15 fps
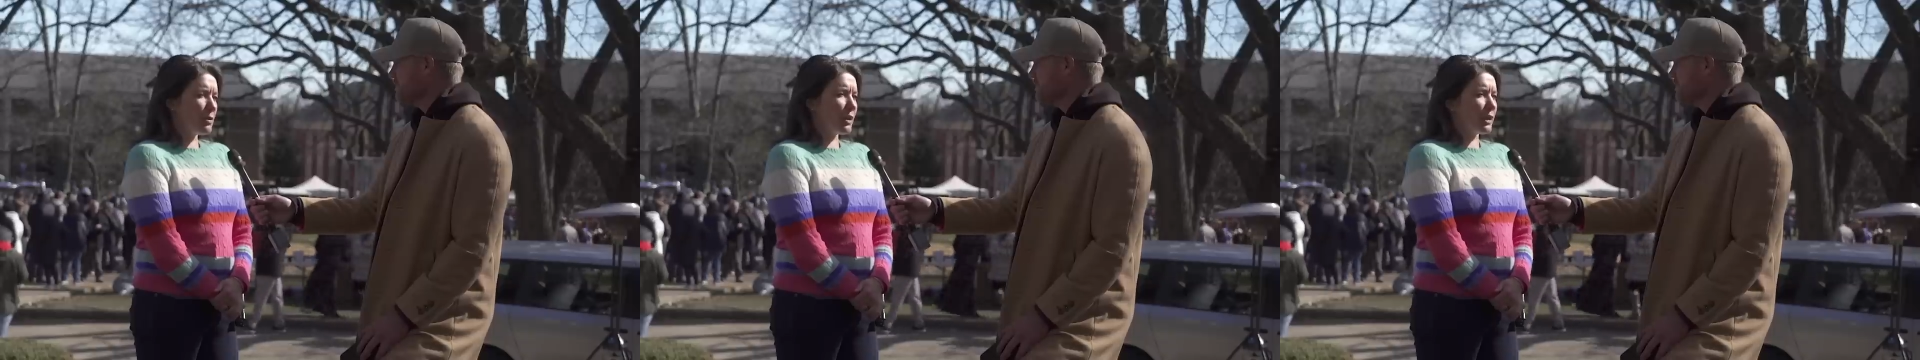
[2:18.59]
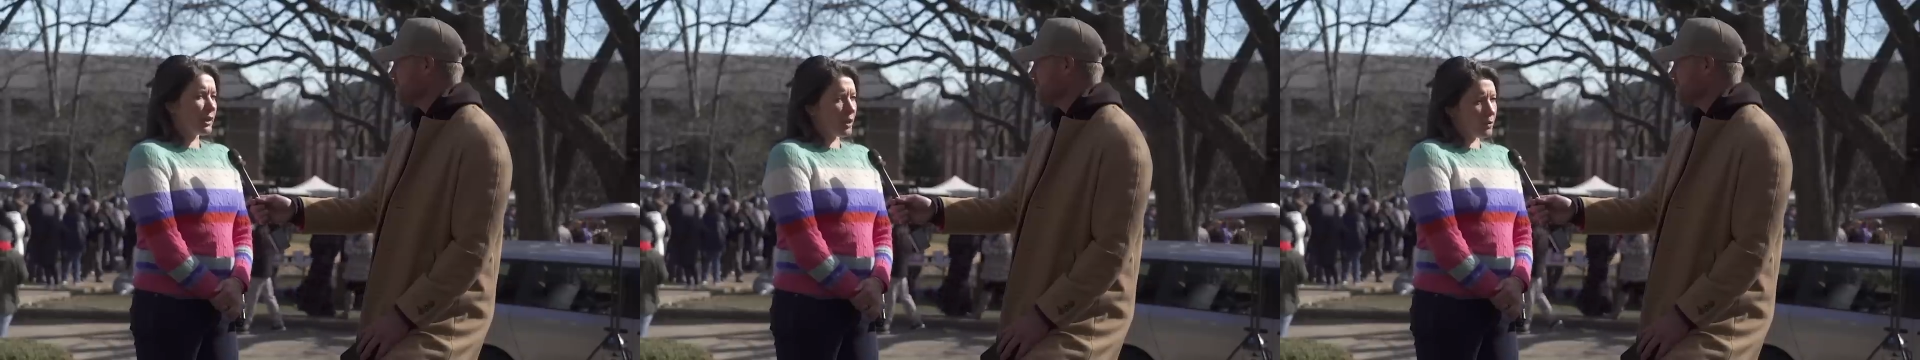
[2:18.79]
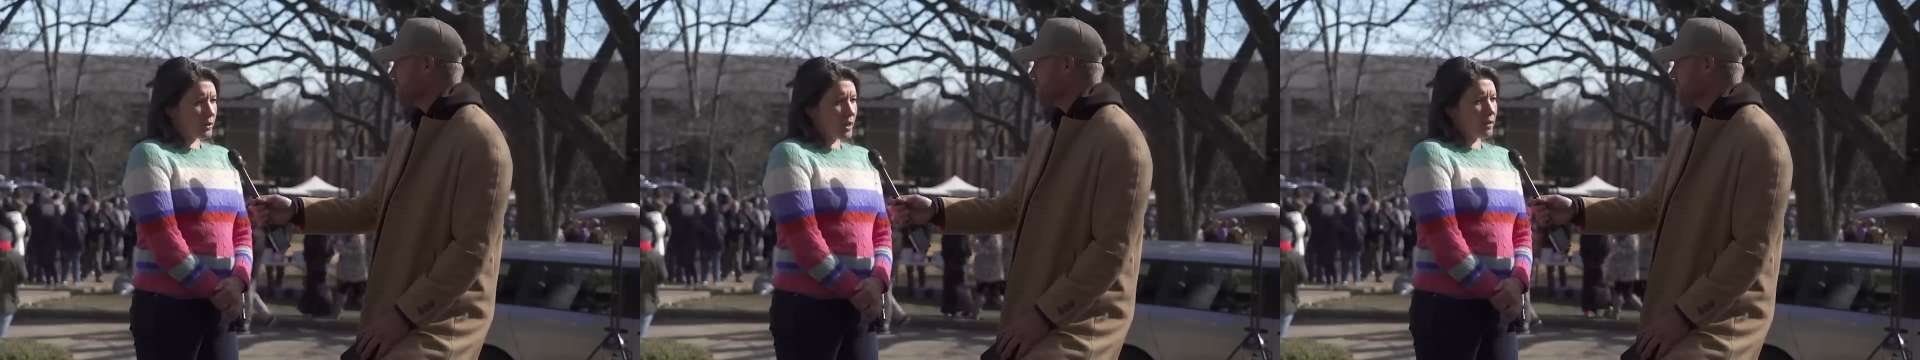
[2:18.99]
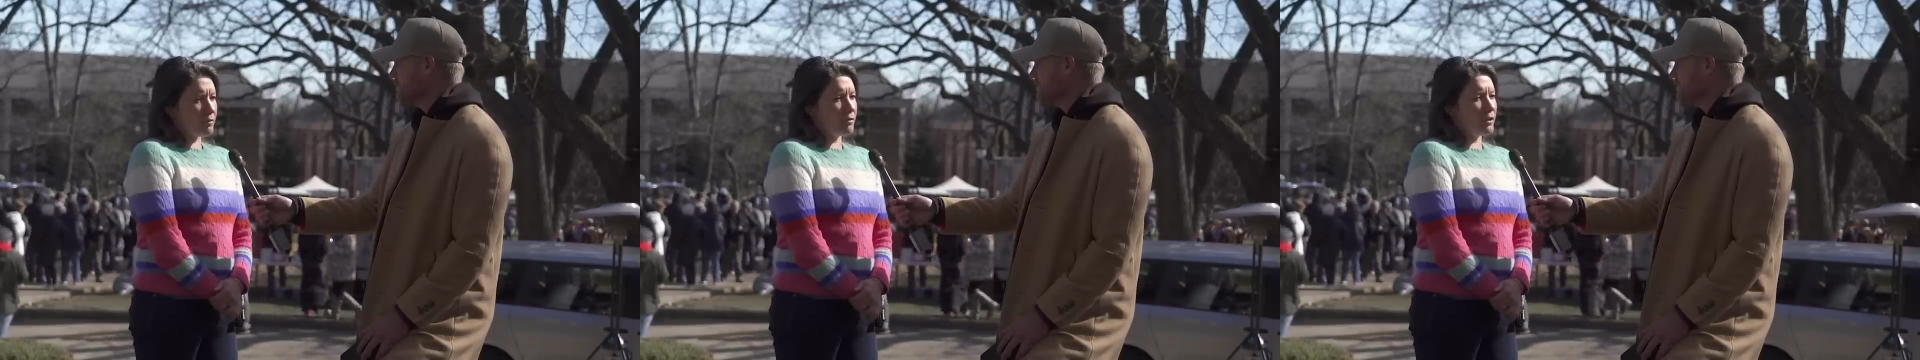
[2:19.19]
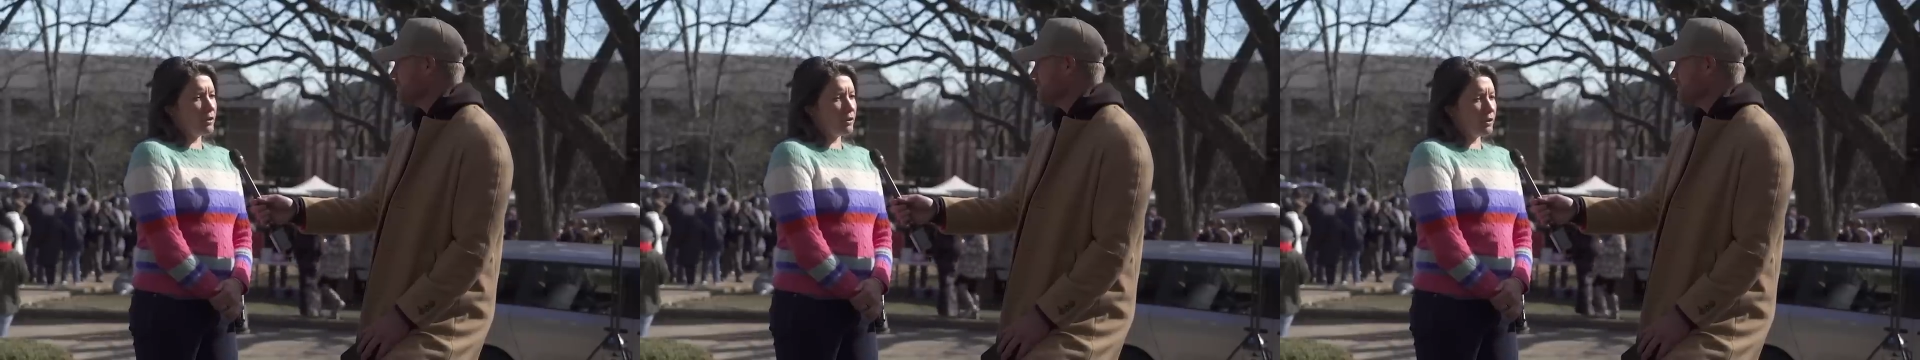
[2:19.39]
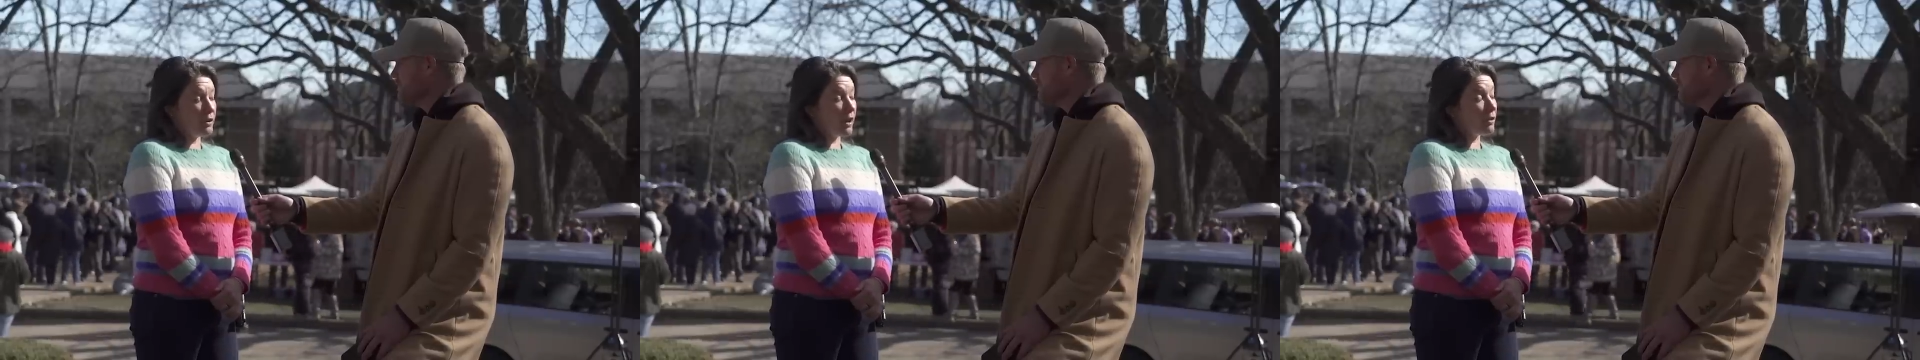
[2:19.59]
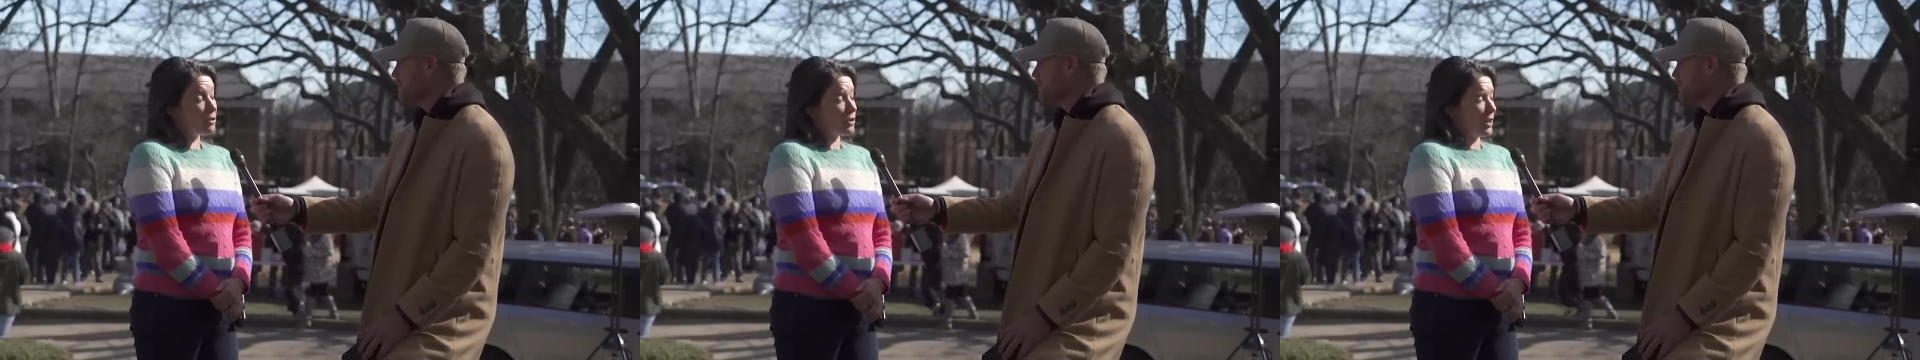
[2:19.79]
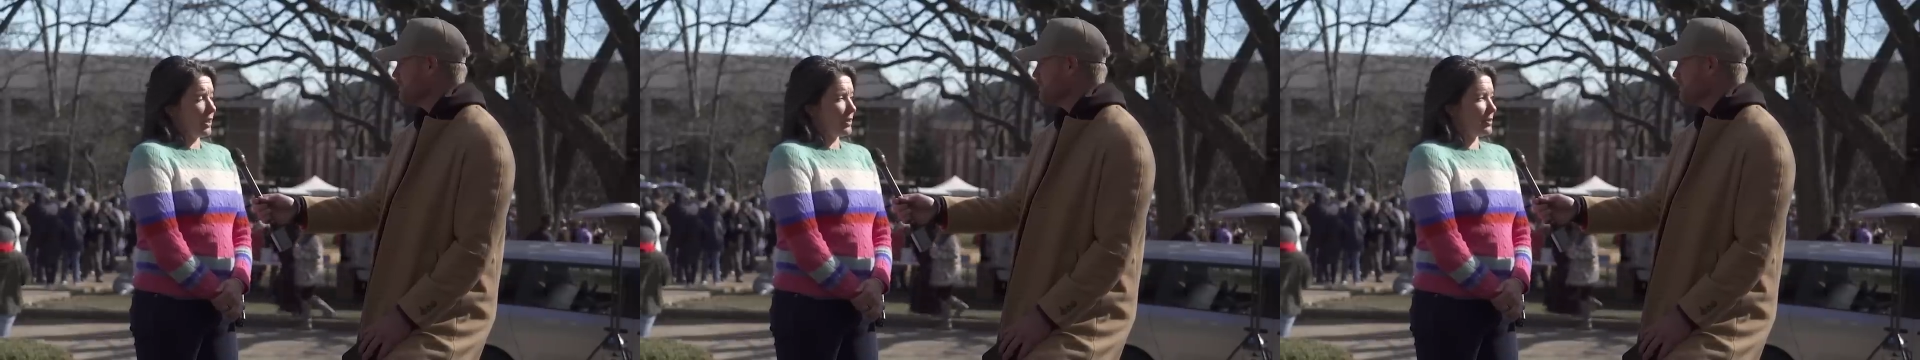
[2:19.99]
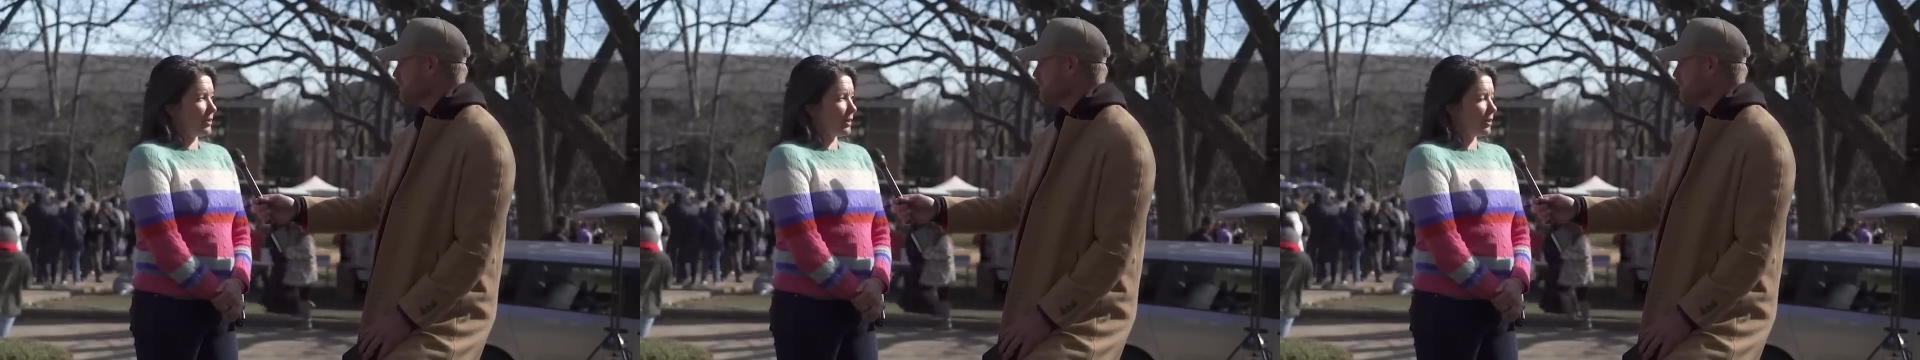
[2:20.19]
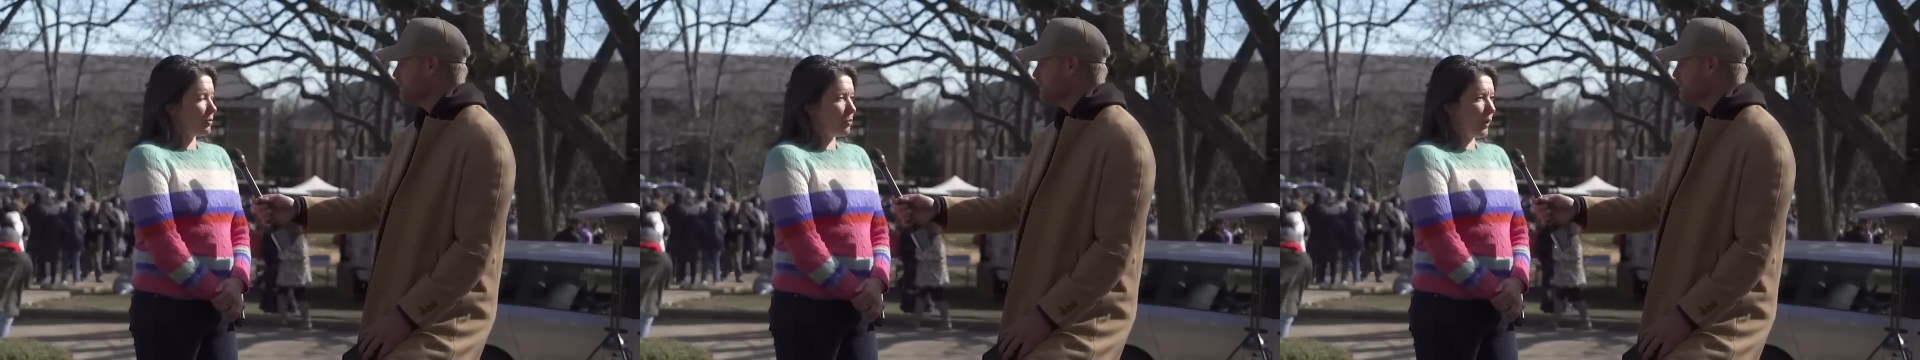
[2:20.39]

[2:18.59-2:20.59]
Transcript: like, an hour and a half later, another text, like,